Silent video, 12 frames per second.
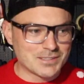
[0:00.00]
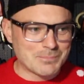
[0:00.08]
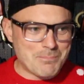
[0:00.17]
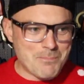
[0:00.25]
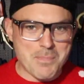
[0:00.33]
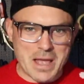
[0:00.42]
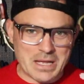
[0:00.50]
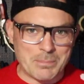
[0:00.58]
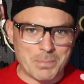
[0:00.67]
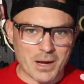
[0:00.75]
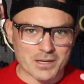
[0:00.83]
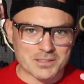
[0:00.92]
mega
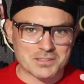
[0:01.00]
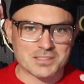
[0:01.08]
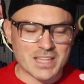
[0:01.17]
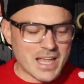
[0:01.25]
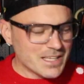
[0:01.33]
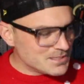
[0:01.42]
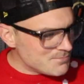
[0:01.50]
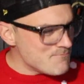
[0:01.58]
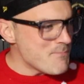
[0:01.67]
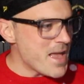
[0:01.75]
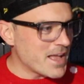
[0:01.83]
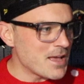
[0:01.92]
bucks. That is
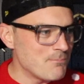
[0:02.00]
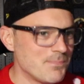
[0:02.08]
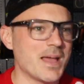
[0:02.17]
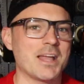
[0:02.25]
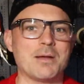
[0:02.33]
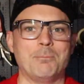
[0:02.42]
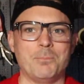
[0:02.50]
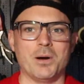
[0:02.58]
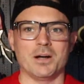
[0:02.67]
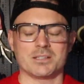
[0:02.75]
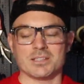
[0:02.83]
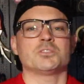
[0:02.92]
mega
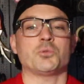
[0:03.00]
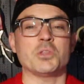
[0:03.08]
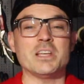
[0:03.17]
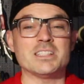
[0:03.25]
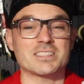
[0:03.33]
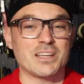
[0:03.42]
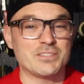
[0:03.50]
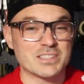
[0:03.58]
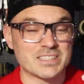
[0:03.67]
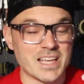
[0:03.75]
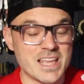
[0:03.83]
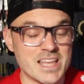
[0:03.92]
bucks. So I think it's safe to
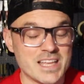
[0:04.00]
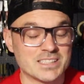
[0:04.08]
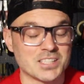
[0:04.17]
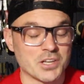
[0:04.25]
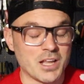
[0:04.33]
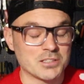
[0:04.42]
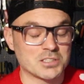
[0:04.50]
say it turned out